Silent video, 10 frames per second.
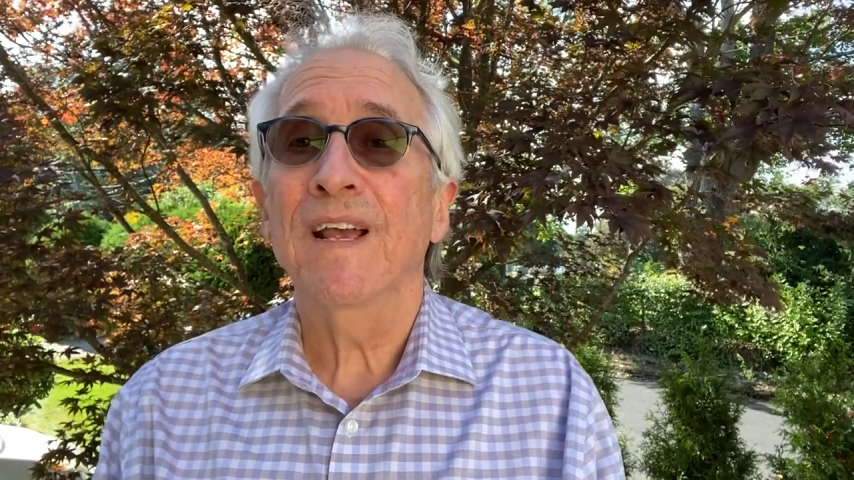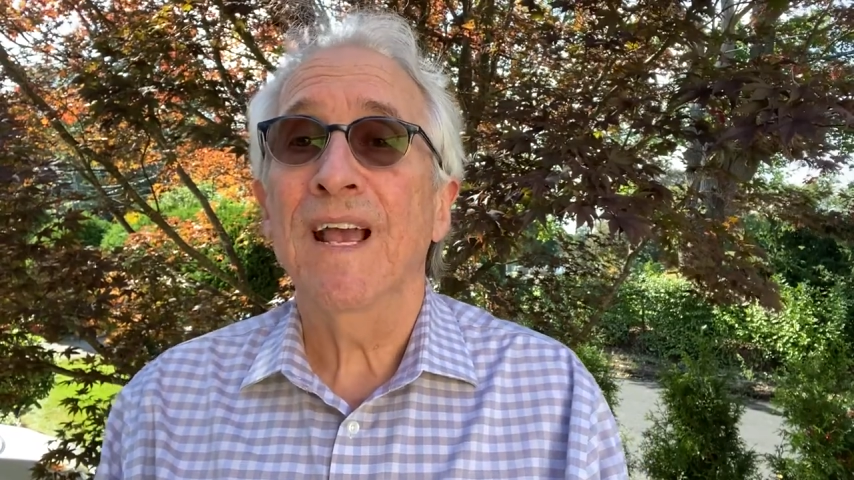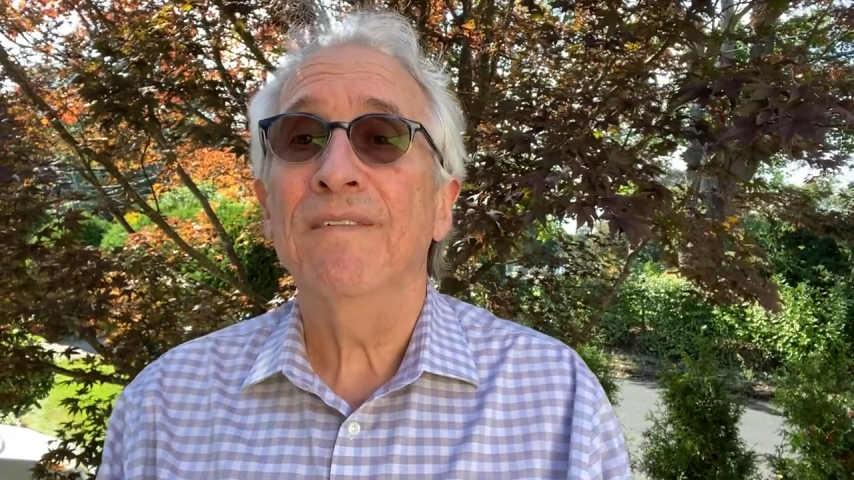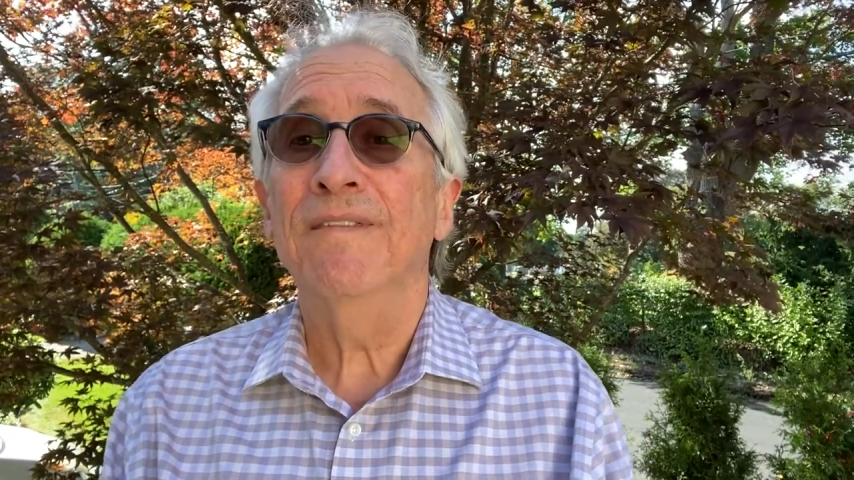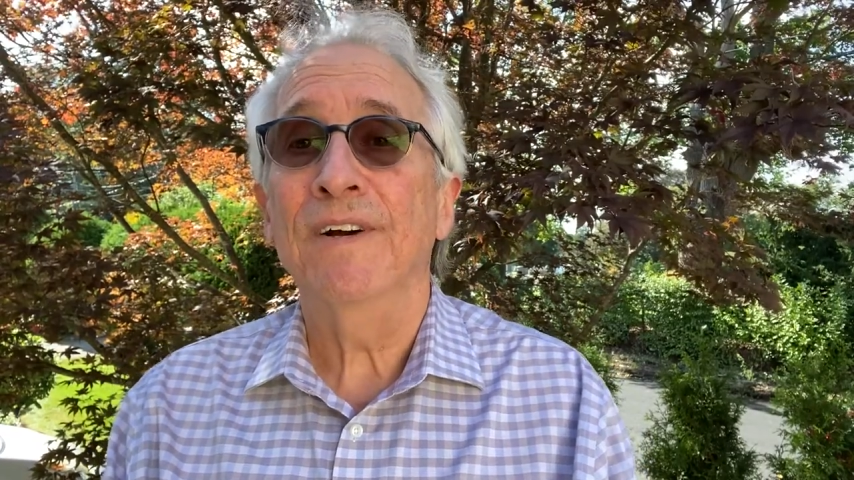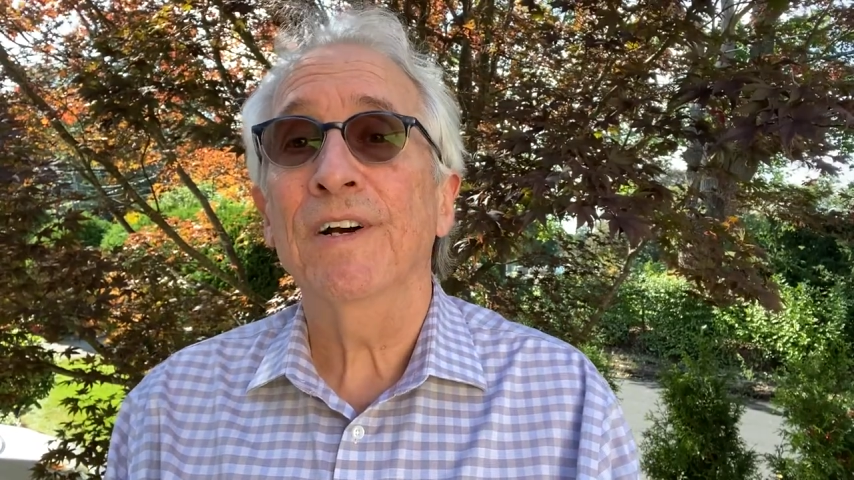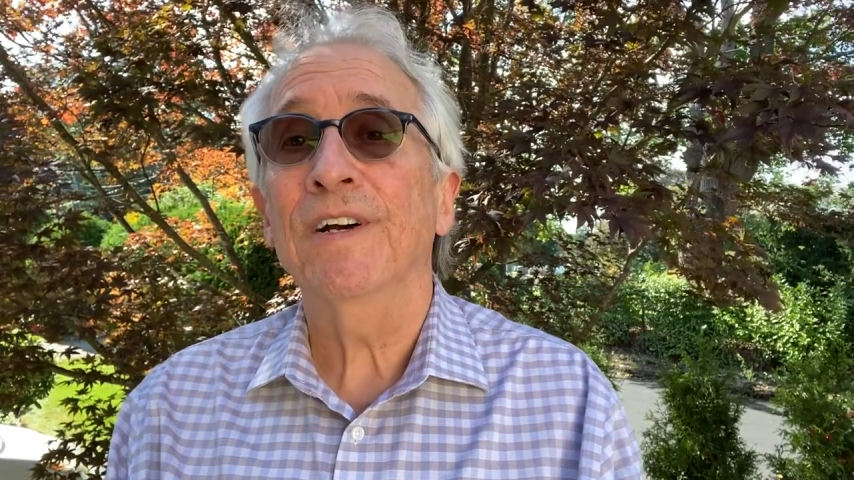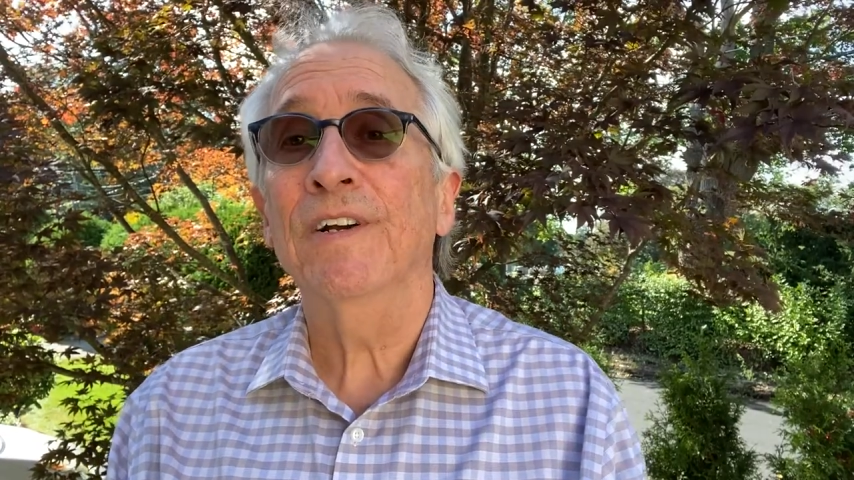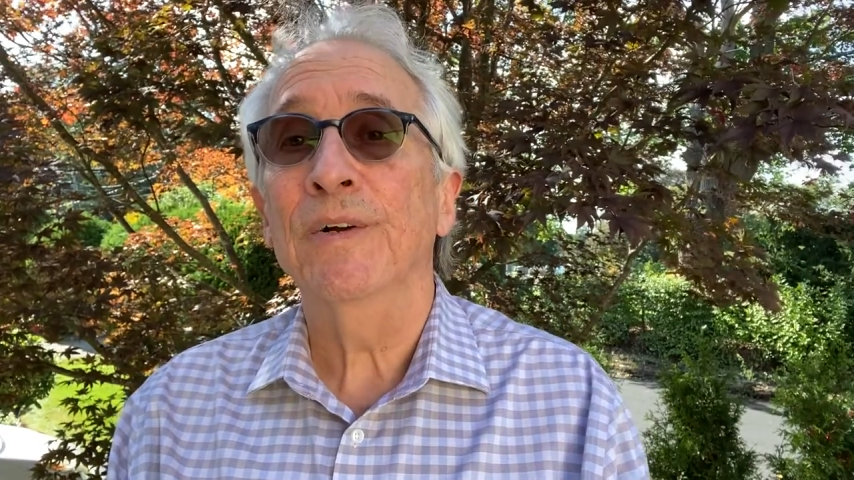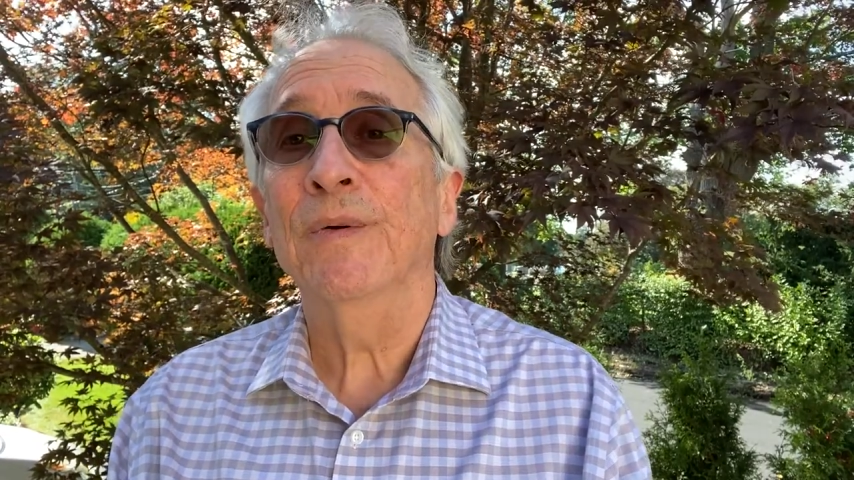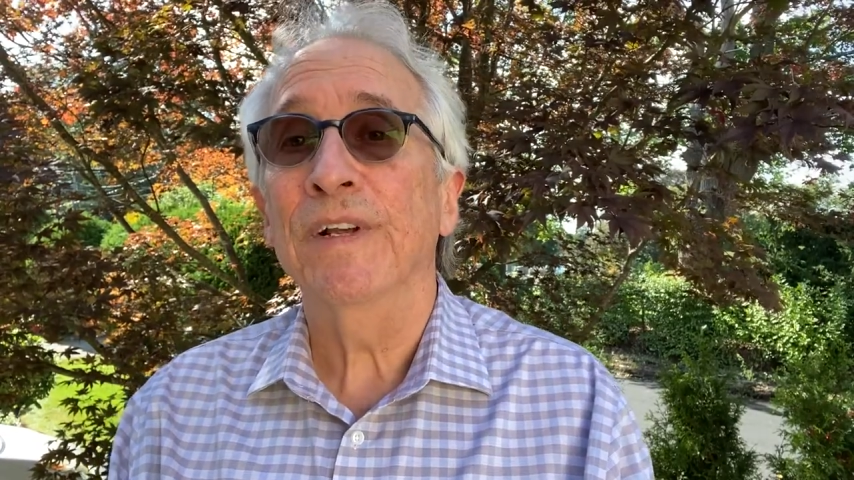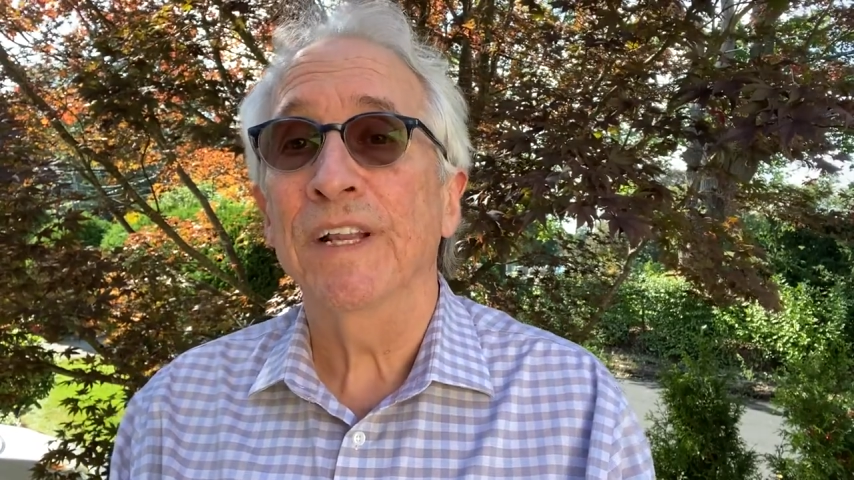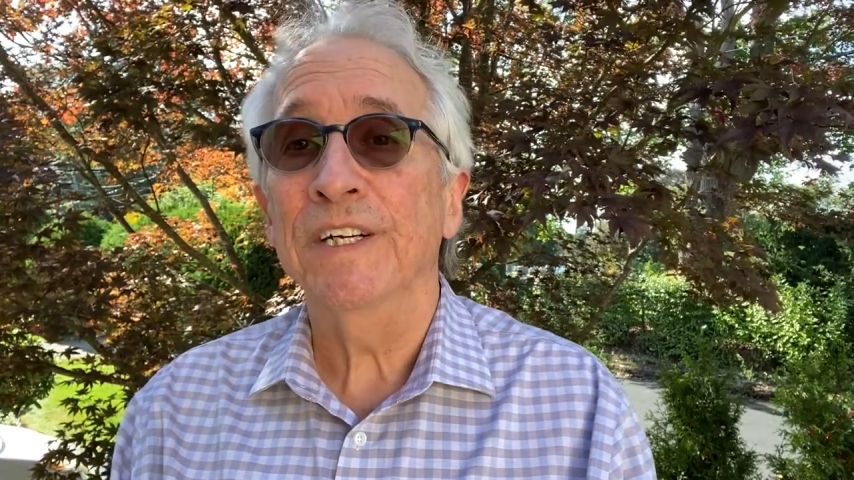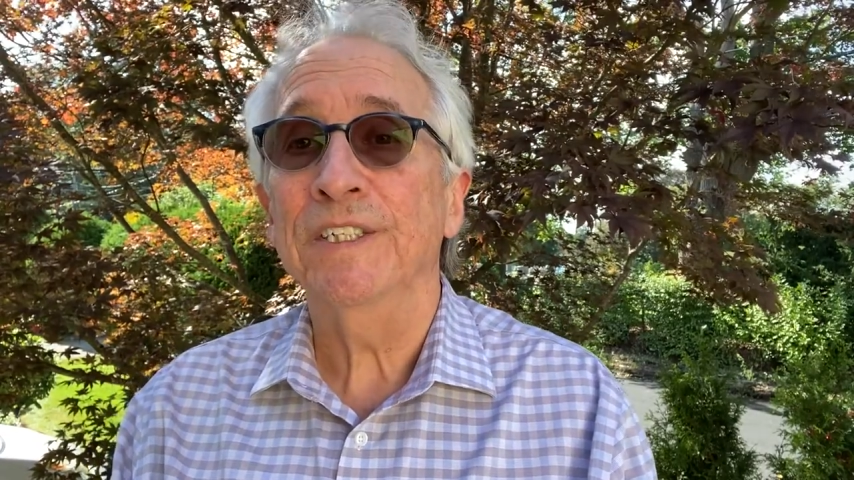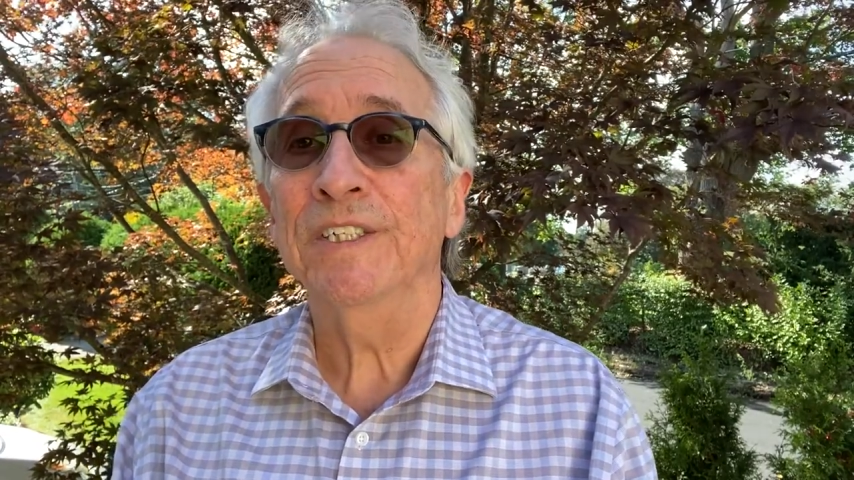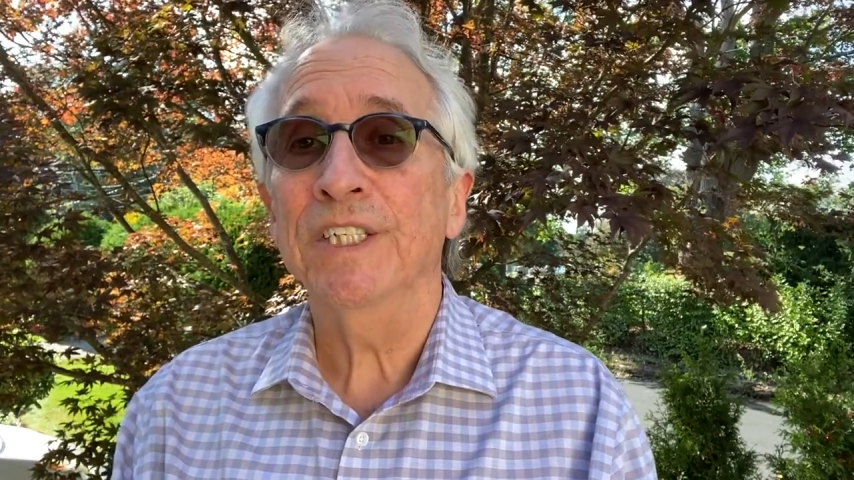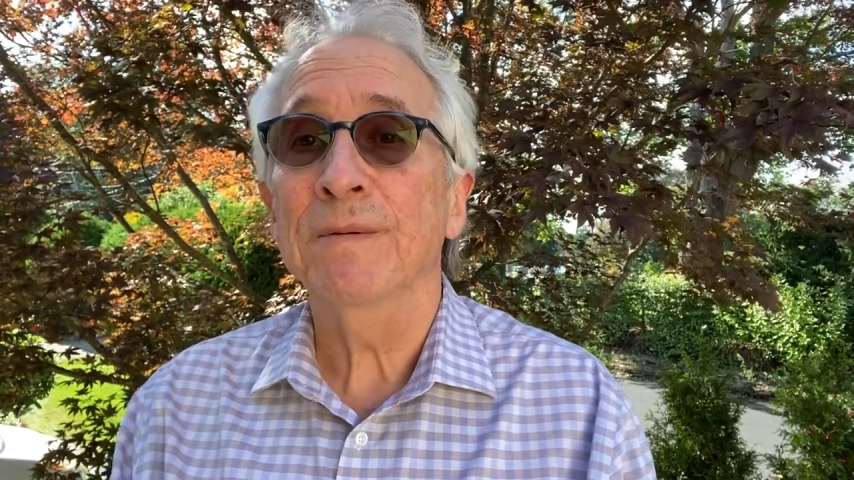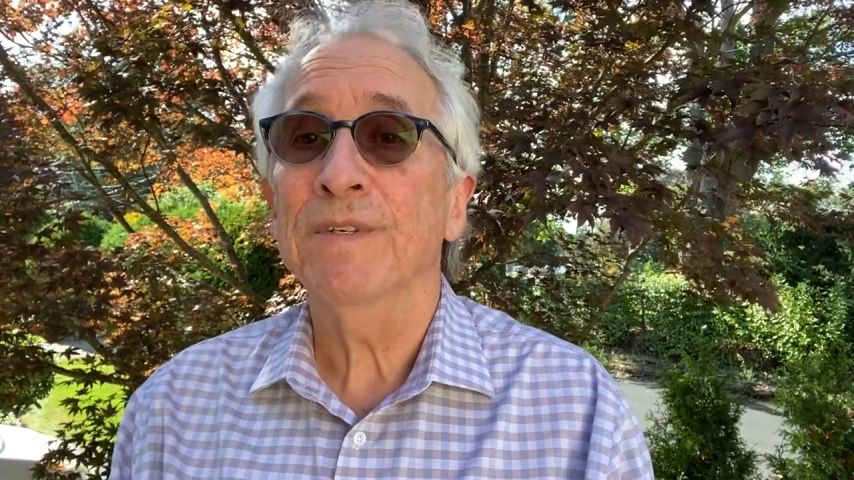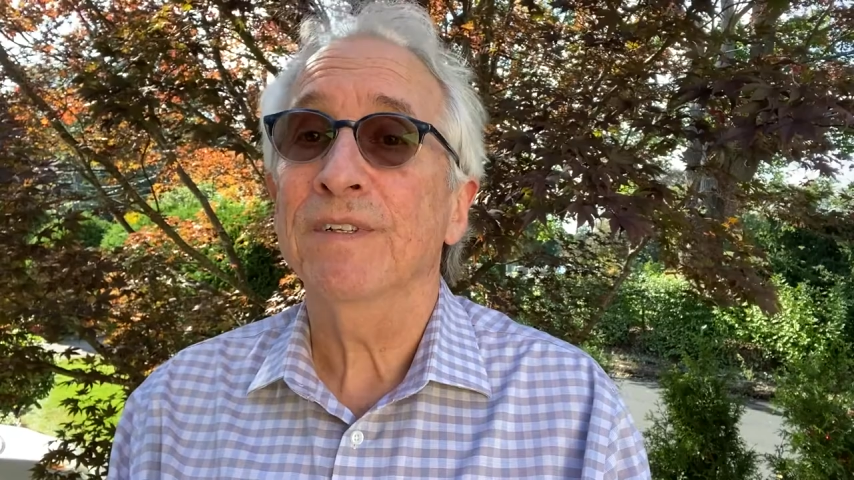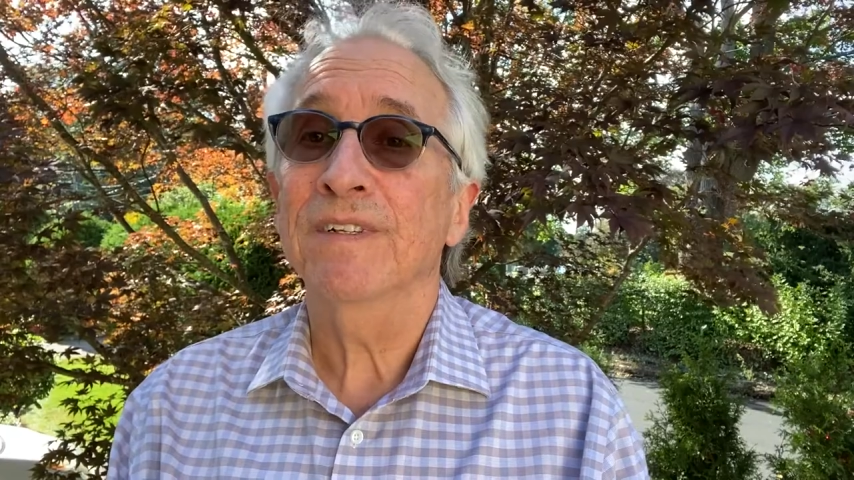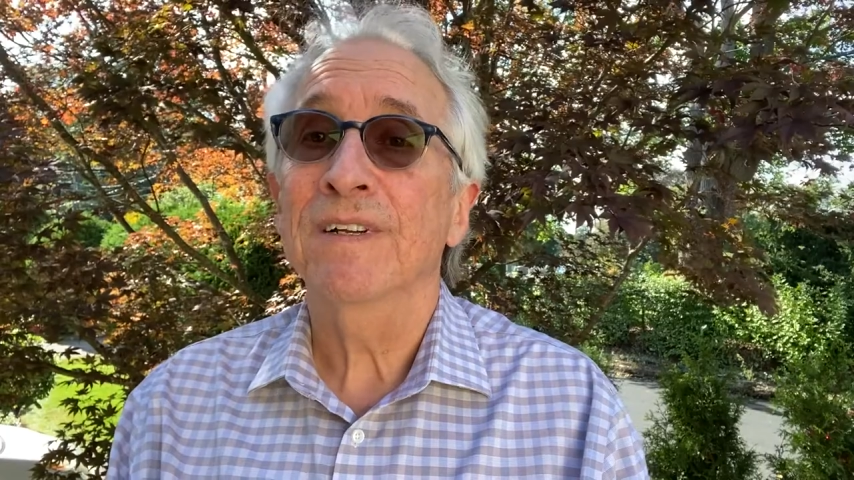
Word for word: have very good relationships,